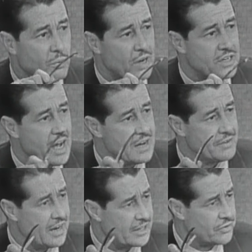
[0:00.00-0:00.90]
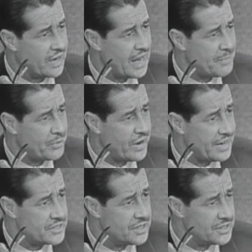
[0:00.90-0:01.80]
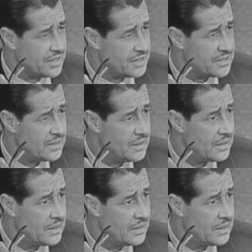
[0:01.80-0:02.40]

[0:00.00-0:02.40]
what kind of an electrical apparatus is this?